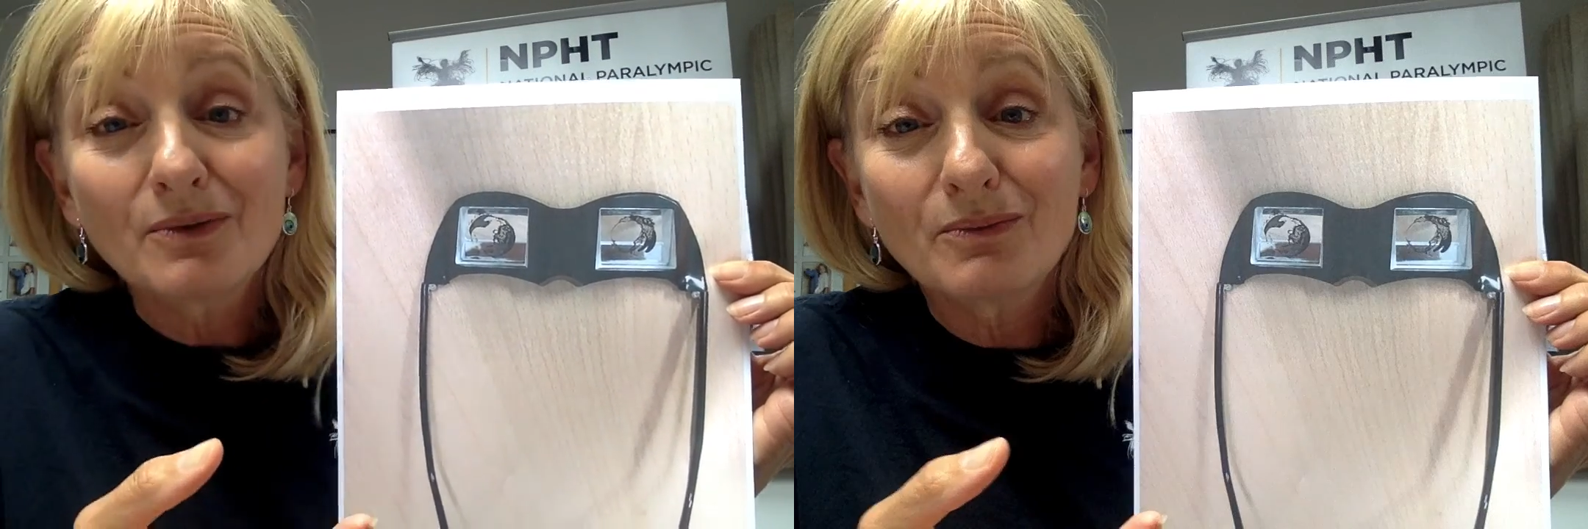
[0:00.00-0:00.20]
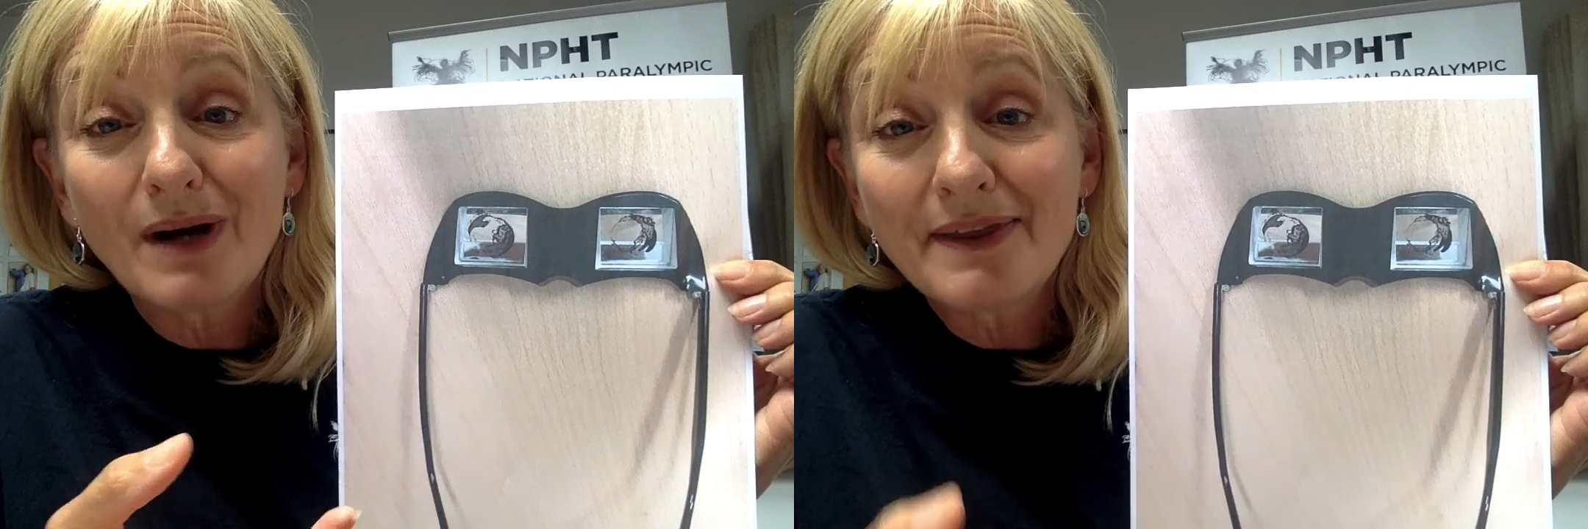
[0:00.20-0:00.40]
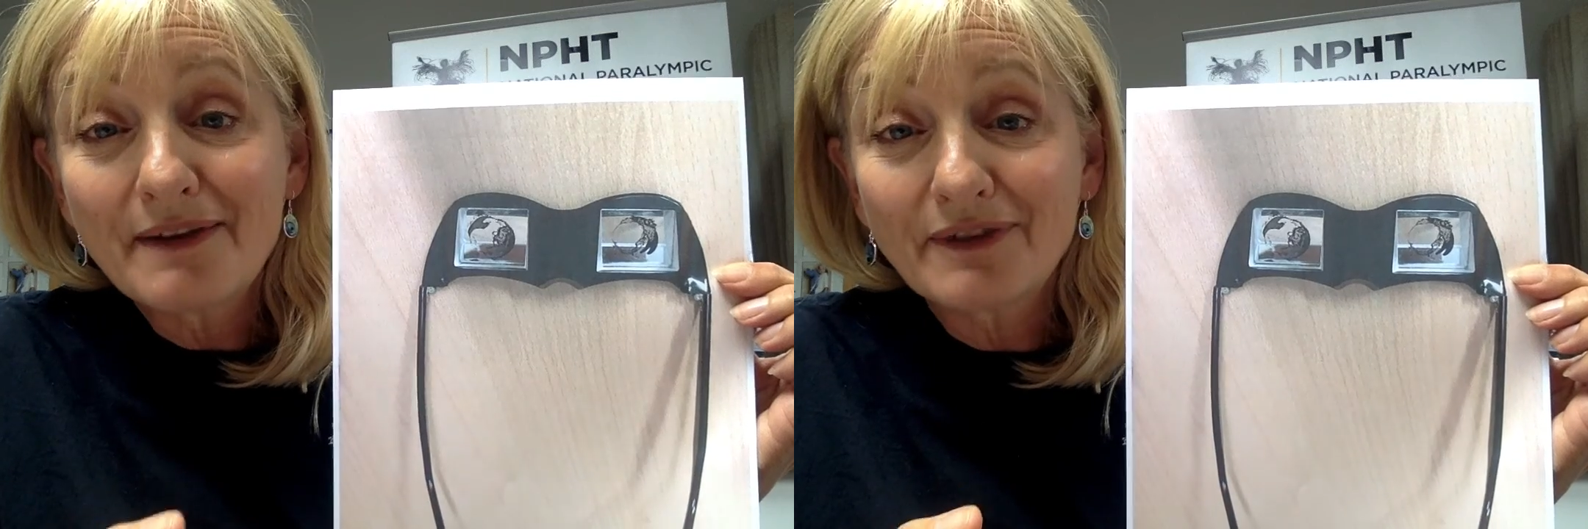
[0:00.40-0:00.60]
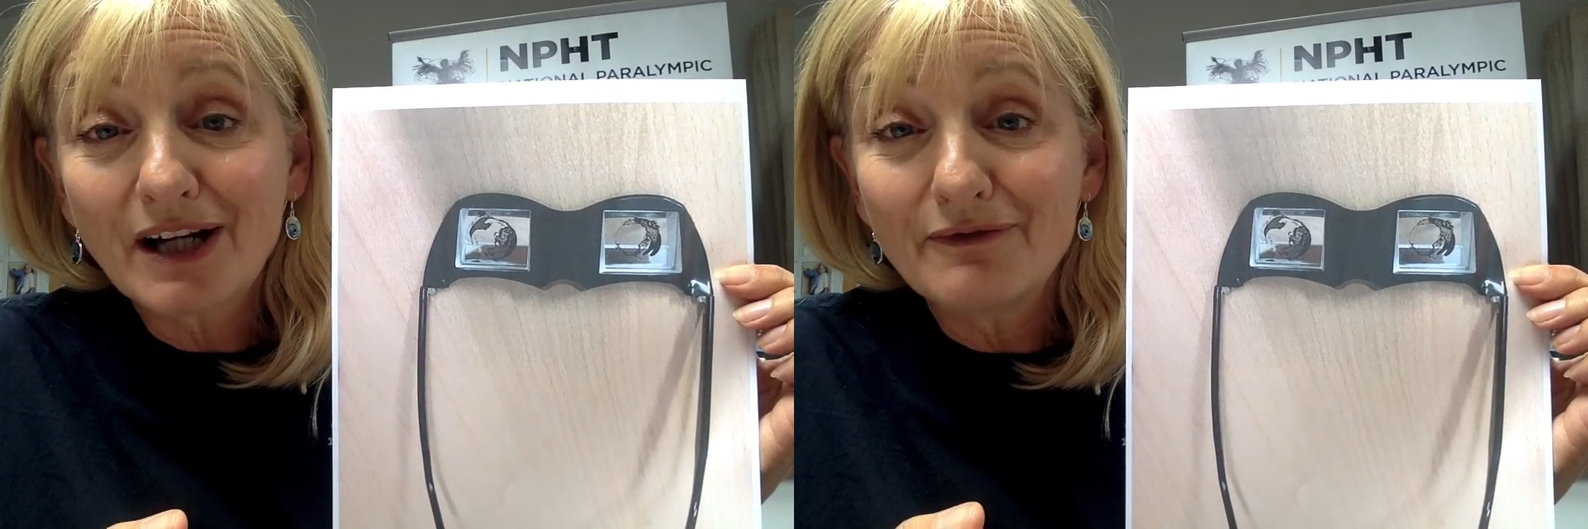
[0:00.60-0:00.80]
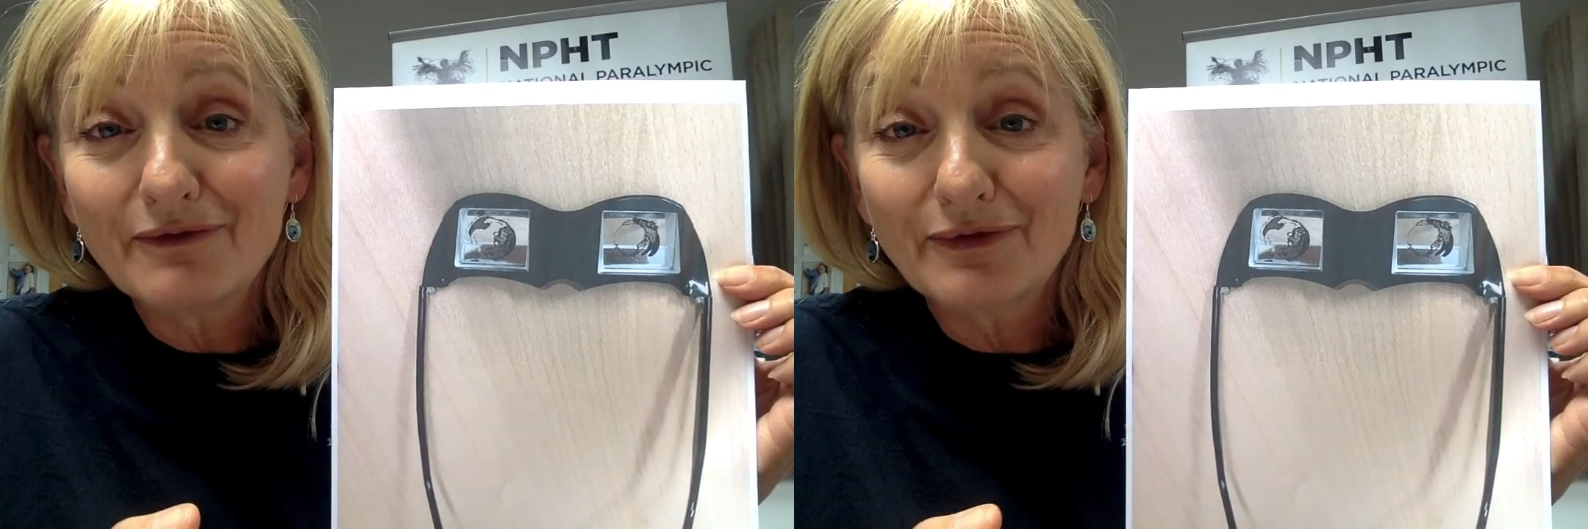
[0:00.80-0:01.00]
where they've
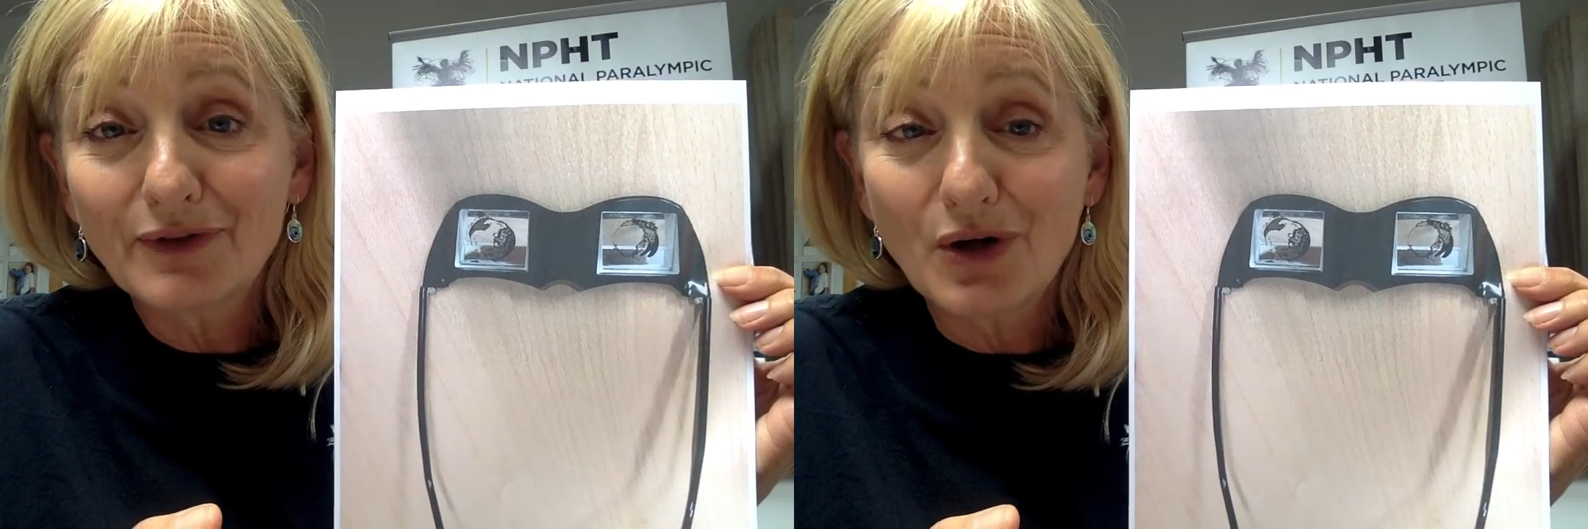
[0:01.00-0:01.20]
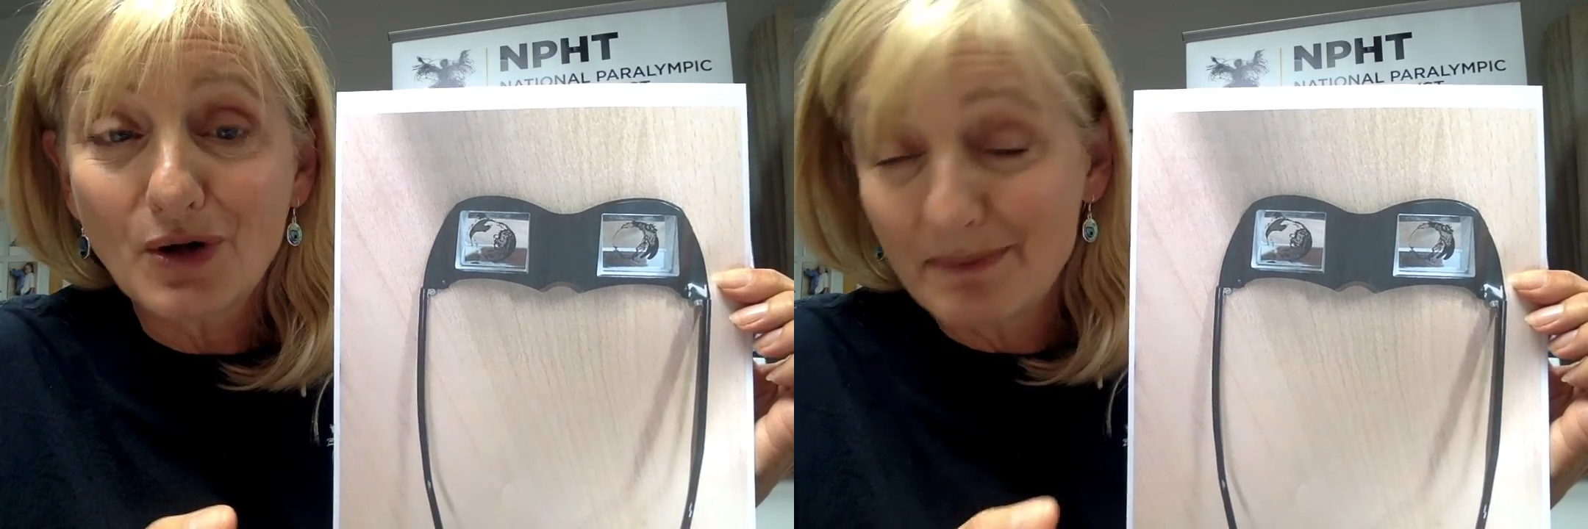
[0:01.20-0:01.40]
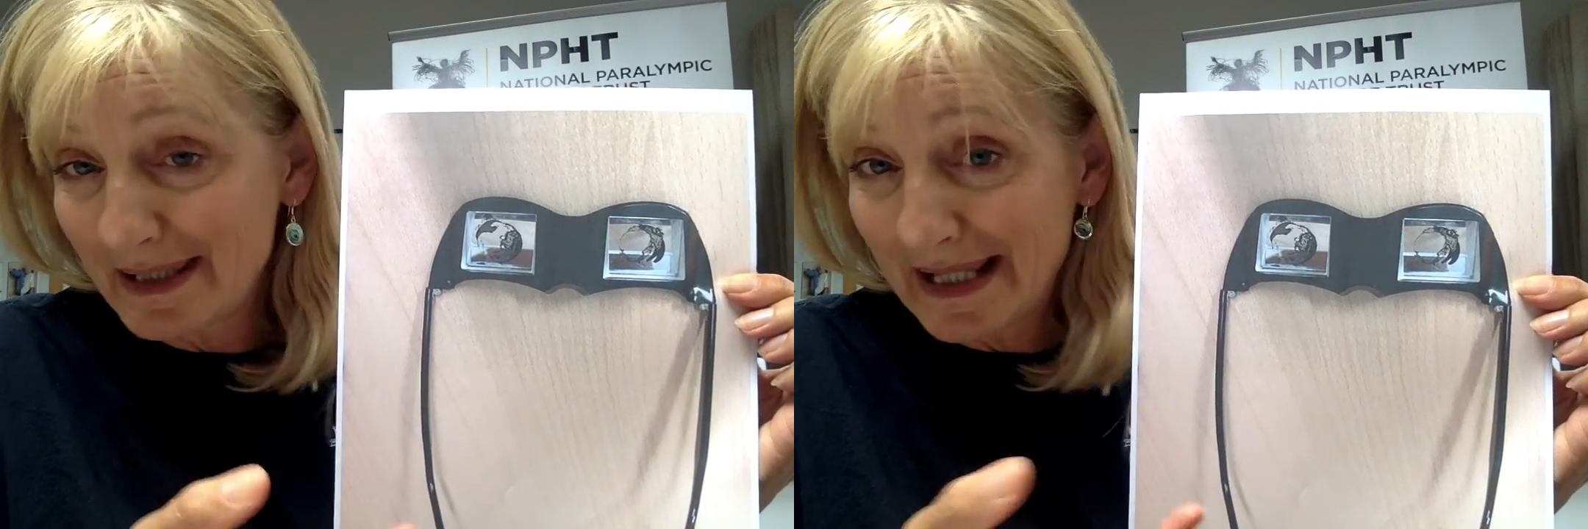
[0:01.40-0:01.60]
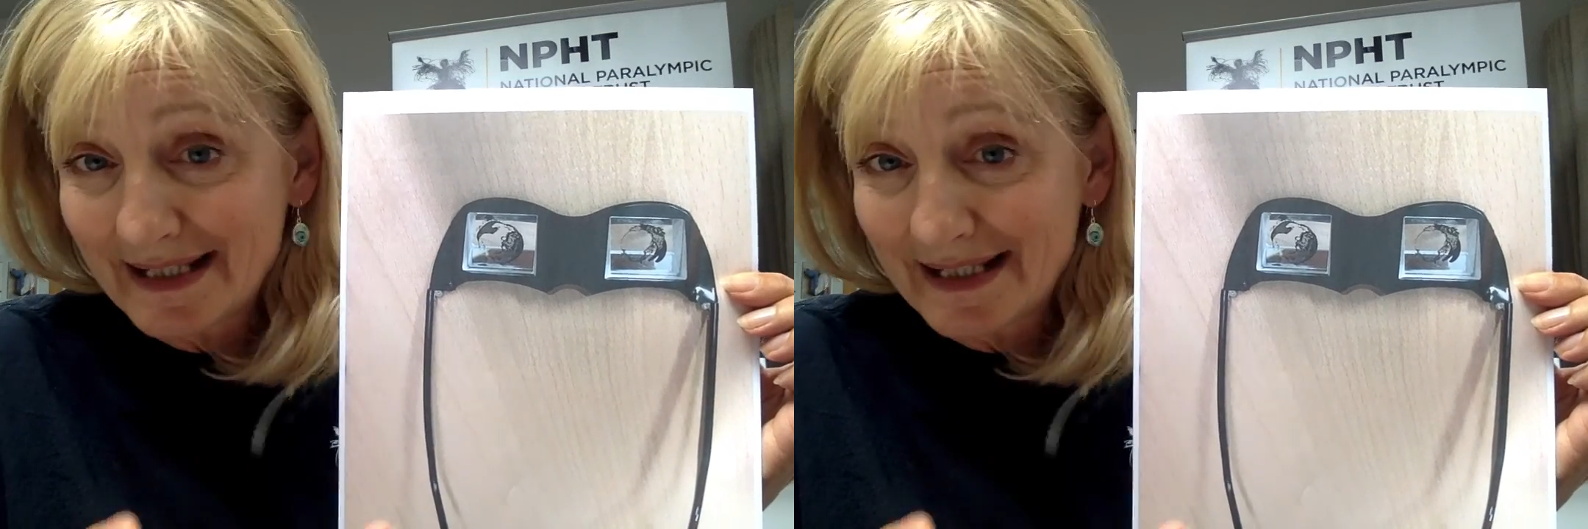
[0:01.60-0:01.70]
come from and